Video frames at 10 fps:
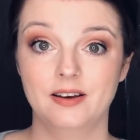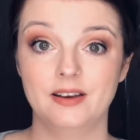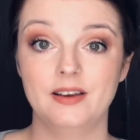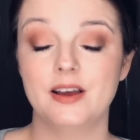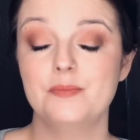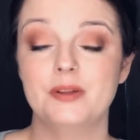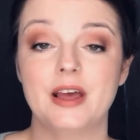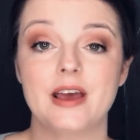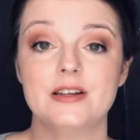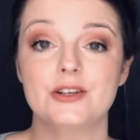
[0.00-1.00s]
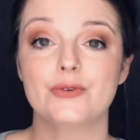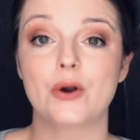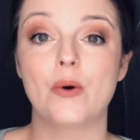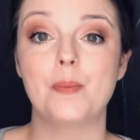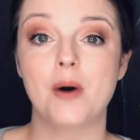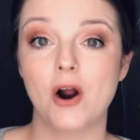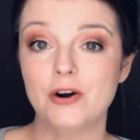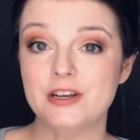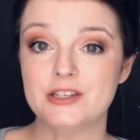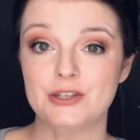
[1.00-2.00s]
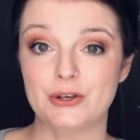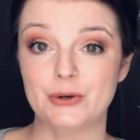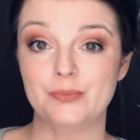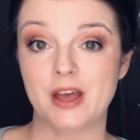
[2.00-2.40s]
He had planned to throw a party soon,